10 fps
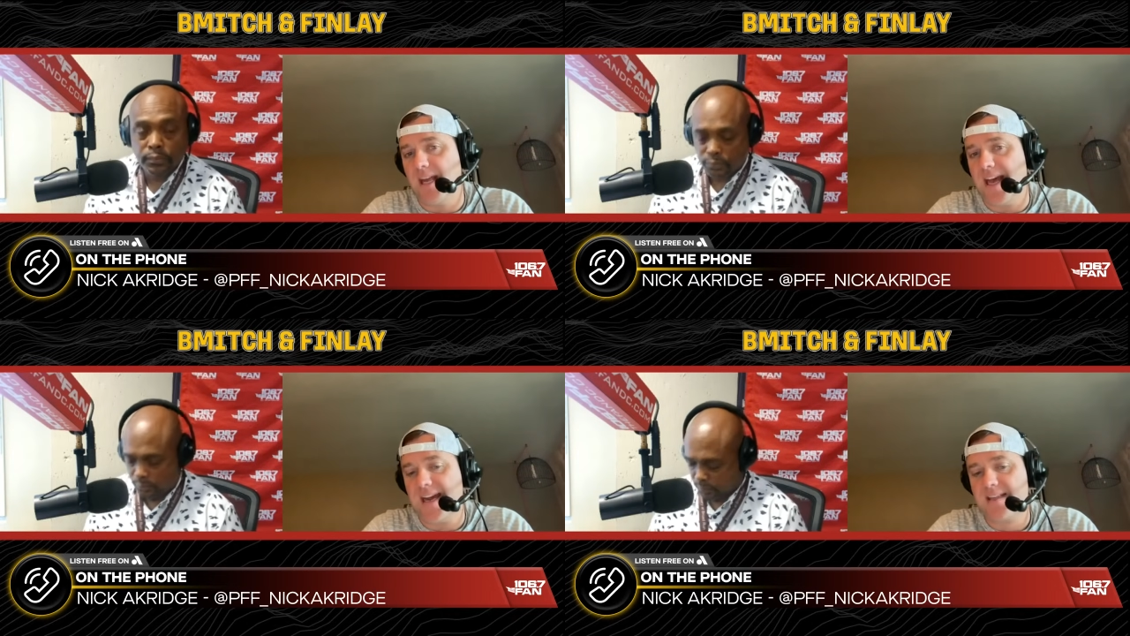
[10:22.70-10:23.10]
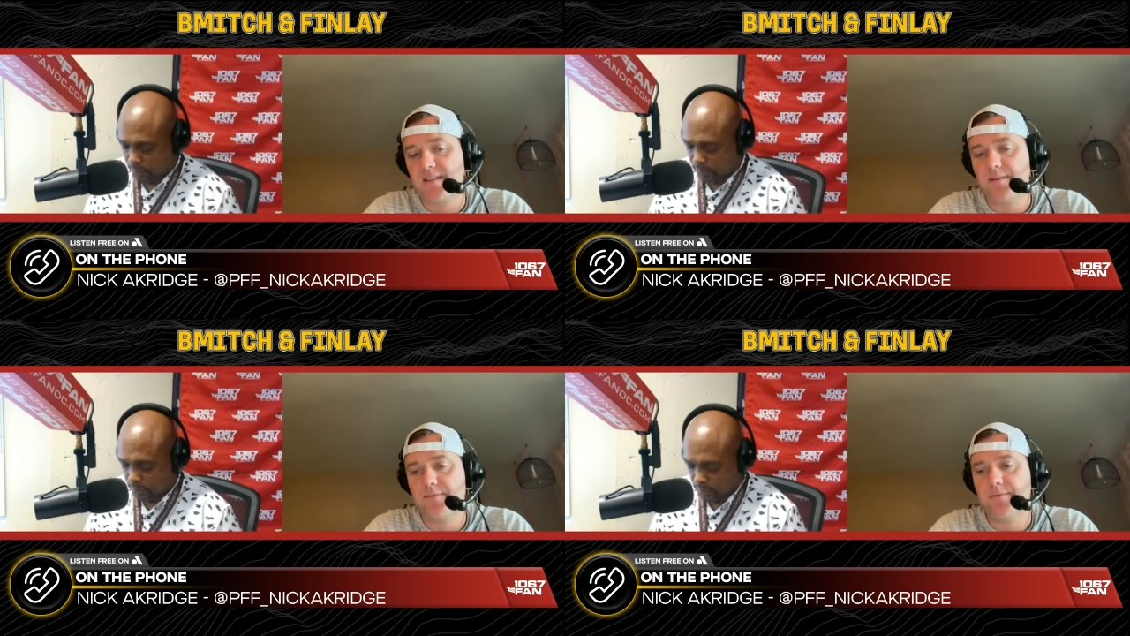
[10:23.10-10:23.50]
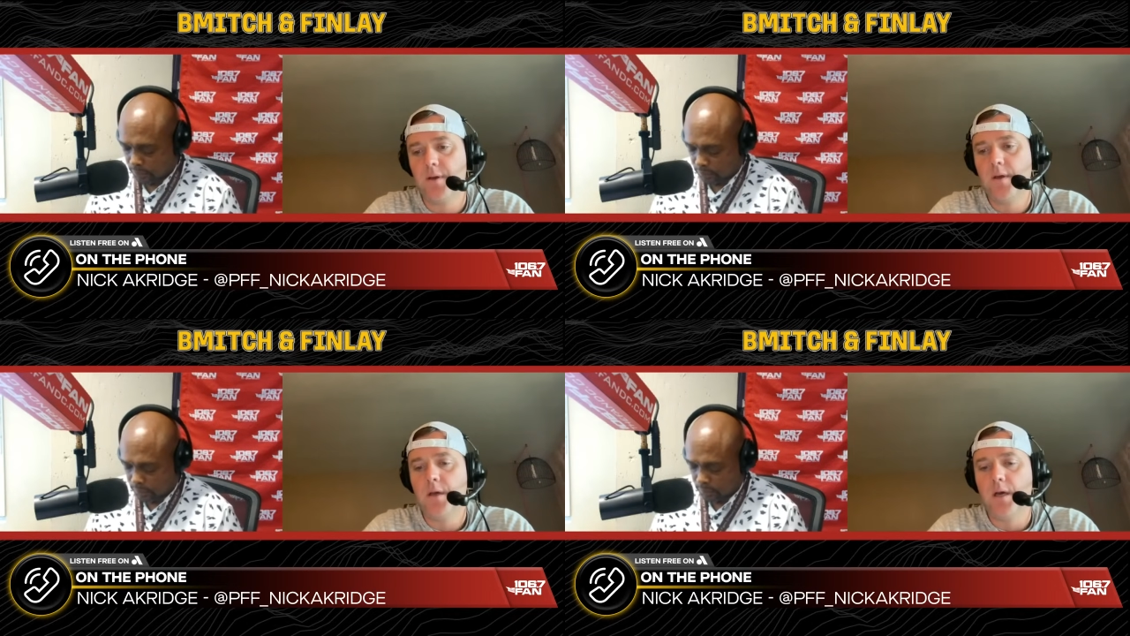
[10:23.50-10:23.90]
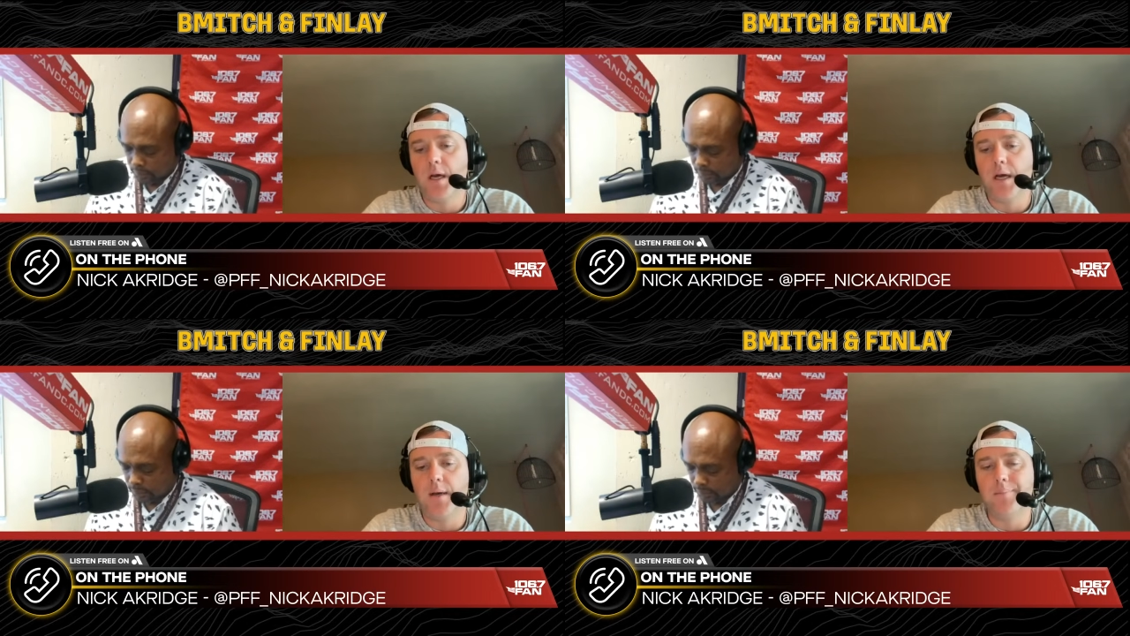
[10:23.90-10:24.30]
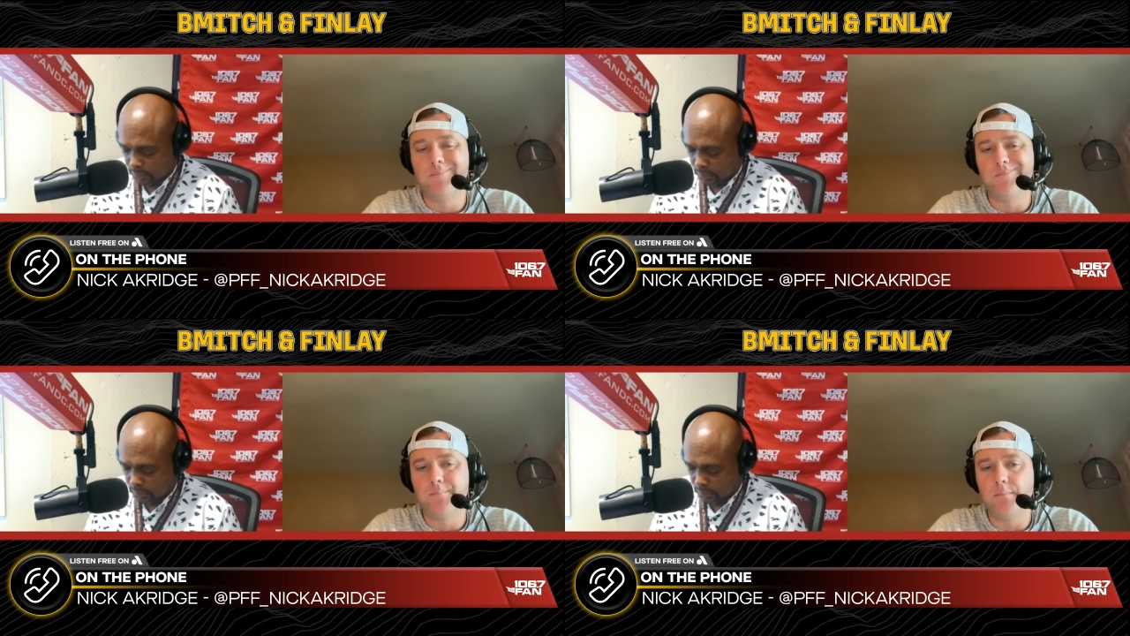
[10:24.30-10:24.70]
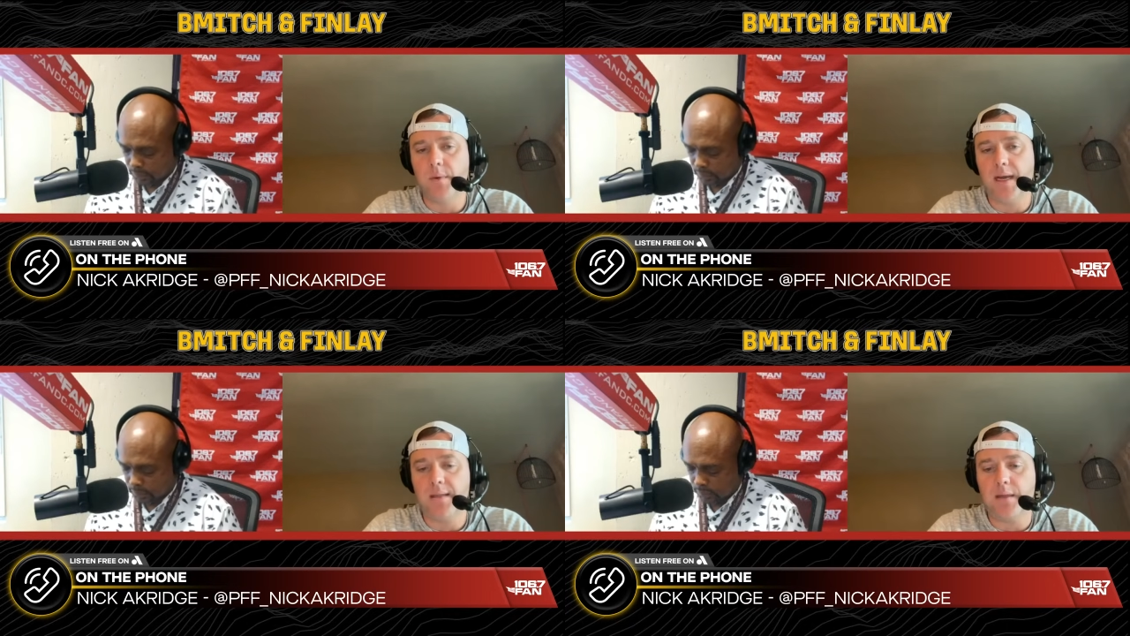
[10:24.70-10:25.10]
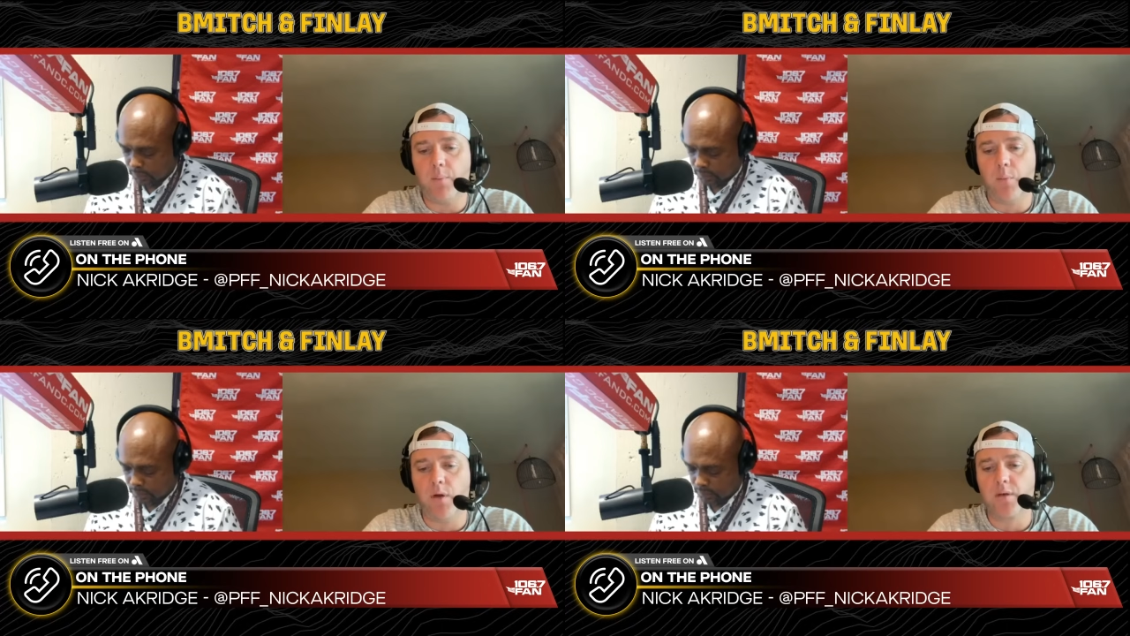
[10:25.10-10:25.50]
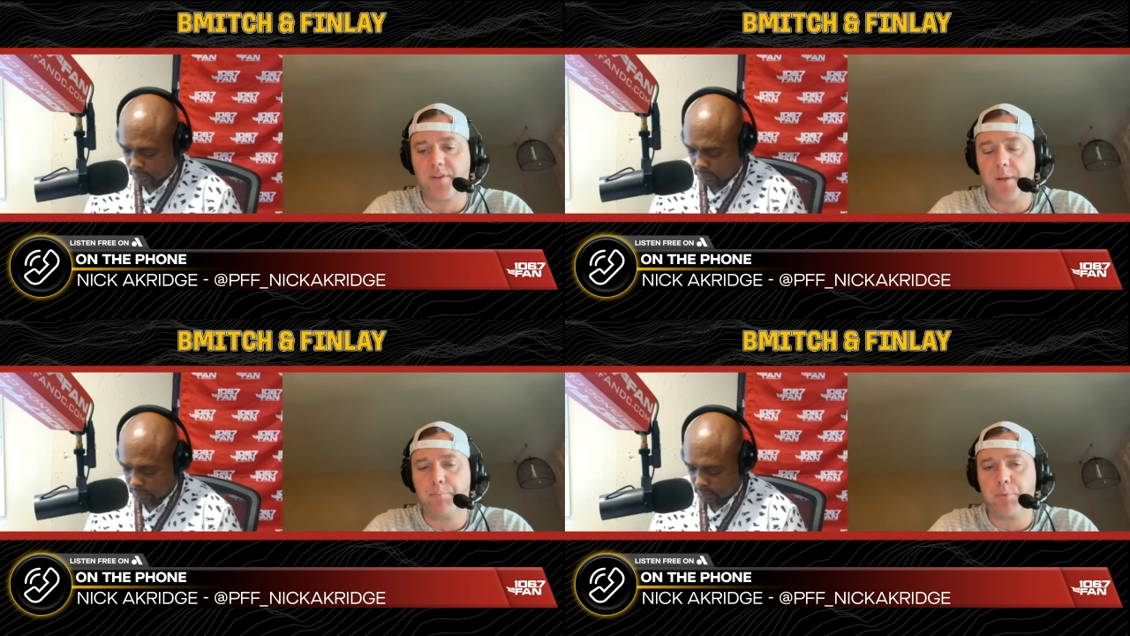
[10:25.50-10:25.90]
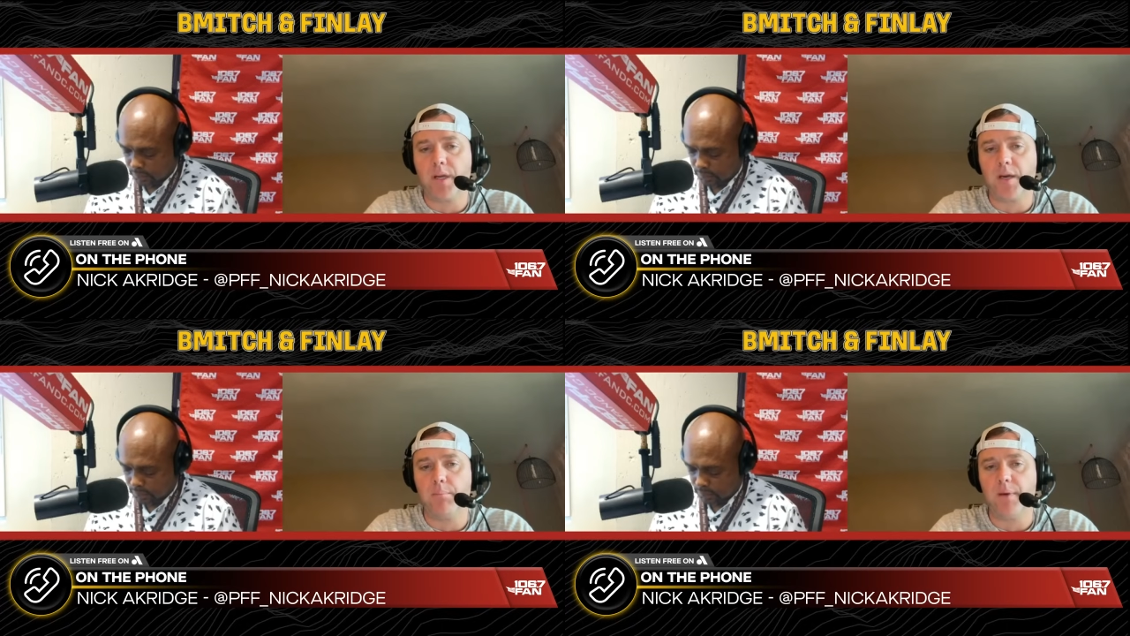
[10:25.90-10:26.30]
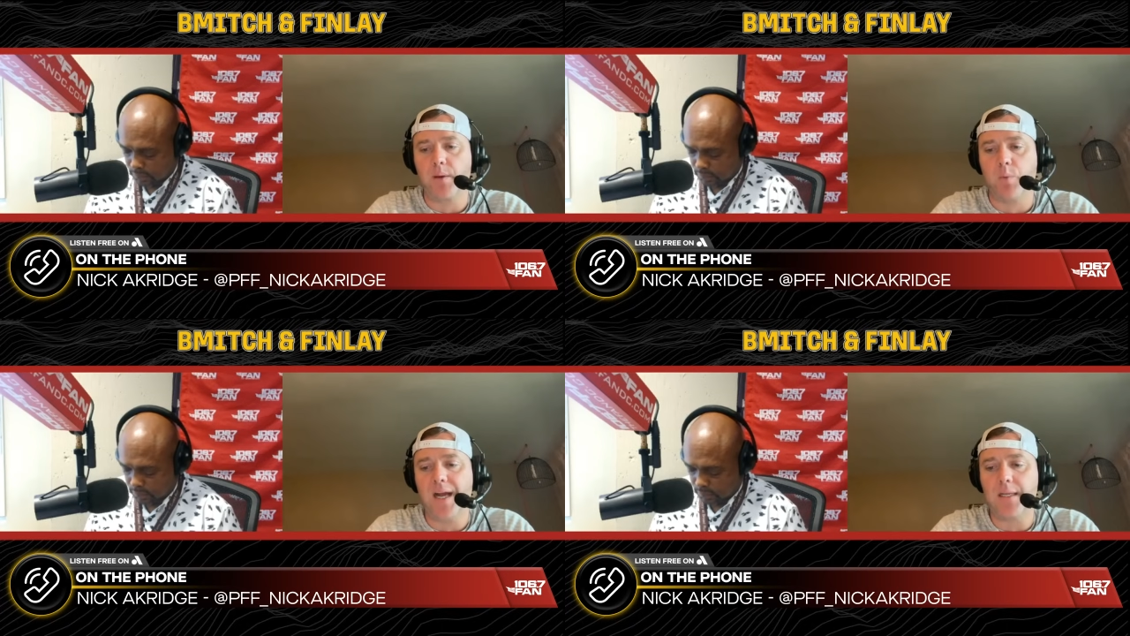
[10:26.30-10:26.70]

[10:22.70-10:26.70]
Speaker 1: been active. Um, I, I, wonder if they bring up Mike